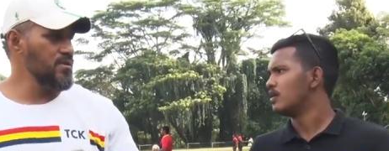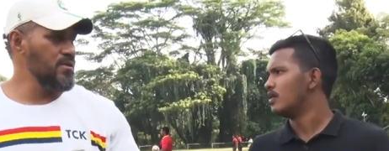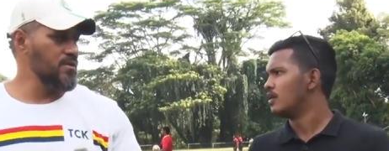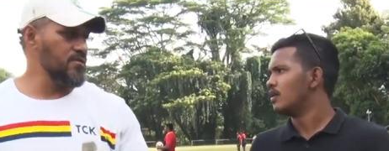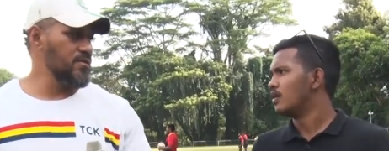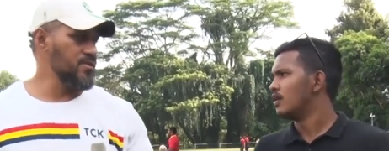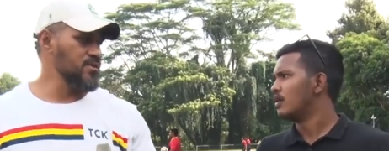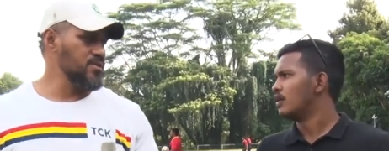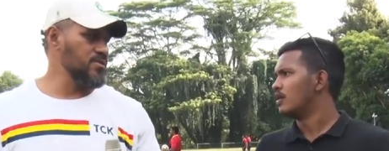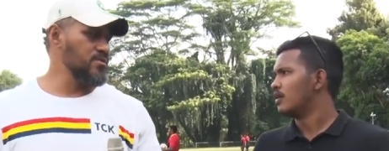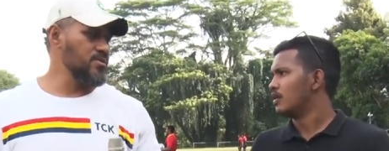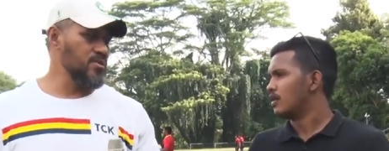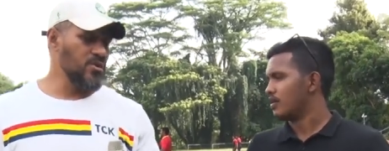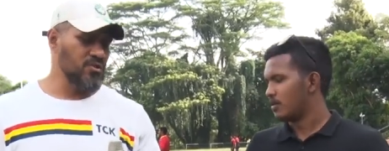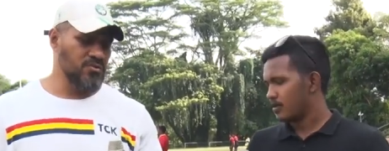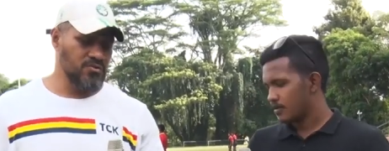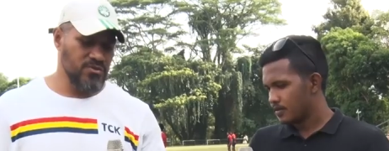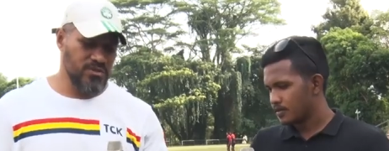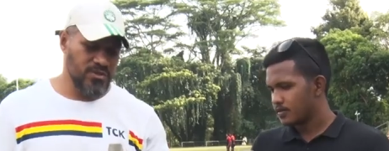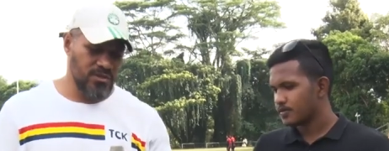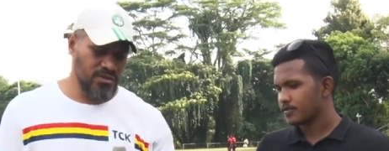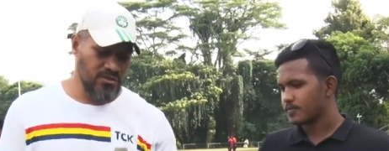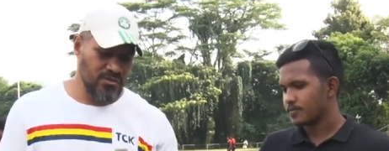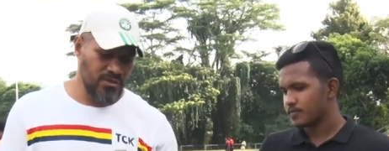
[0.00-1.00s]
Speaker 1: I've got some
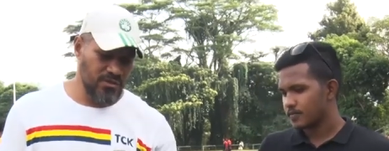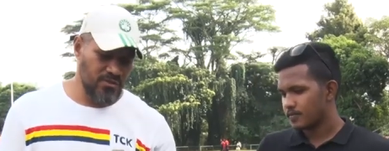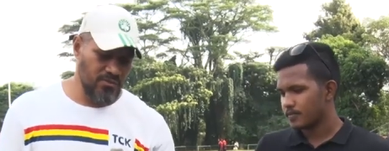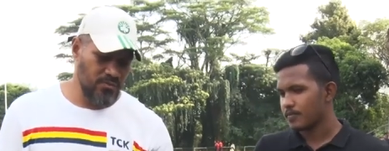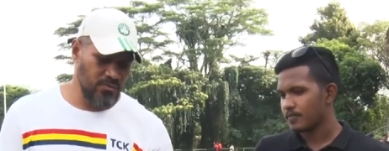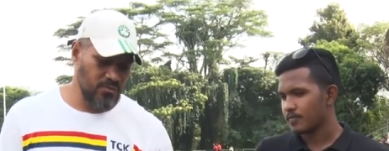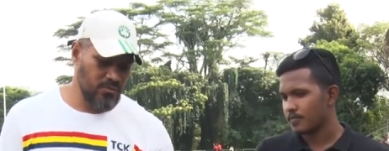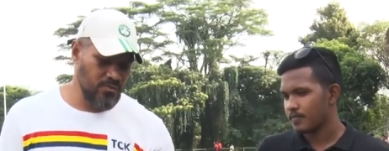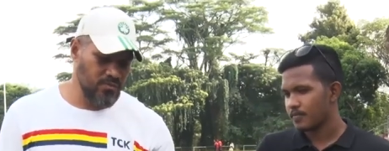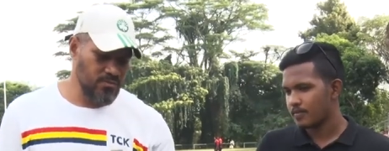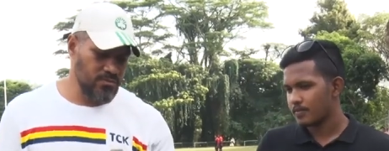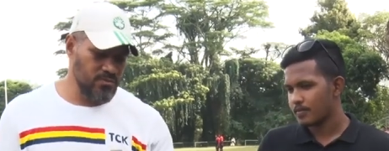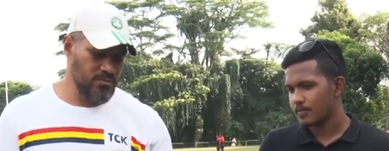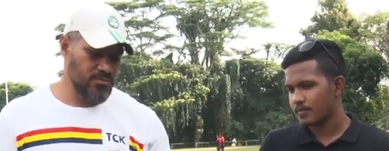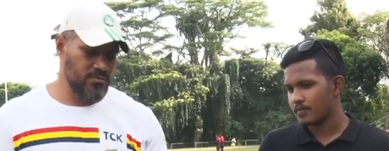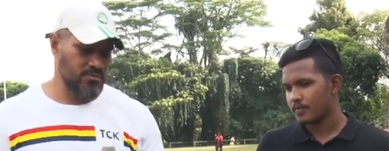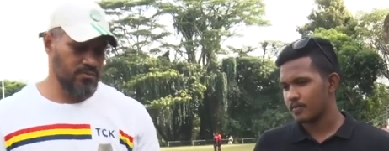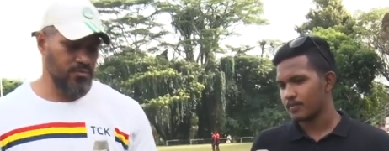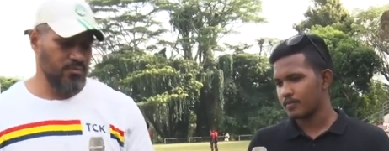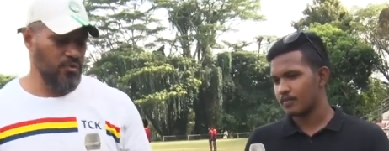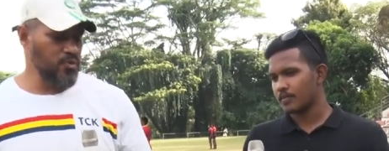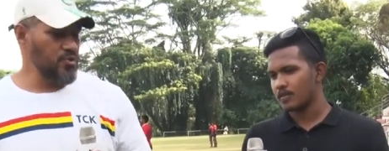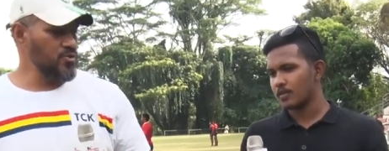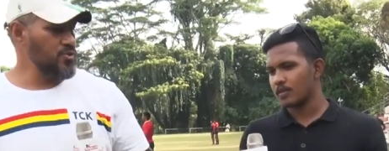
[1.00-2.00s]
goals there that
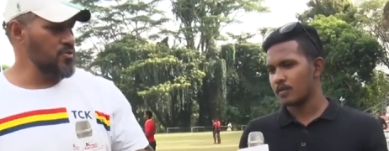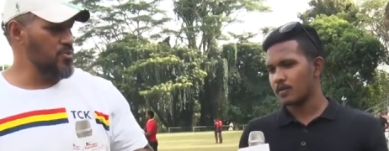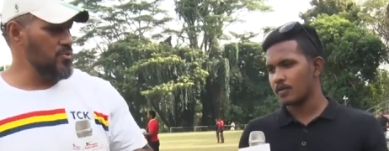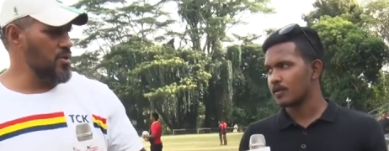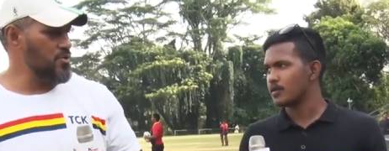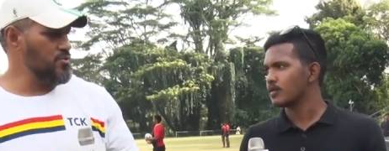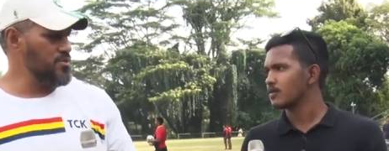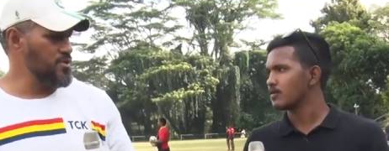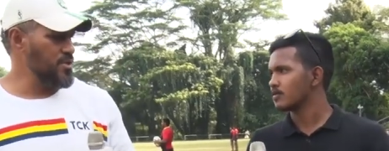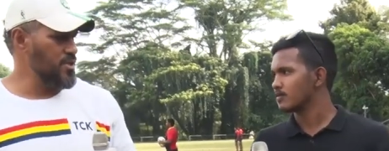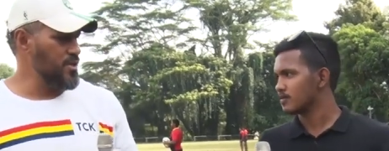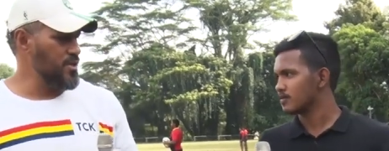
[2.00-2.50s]
personal goals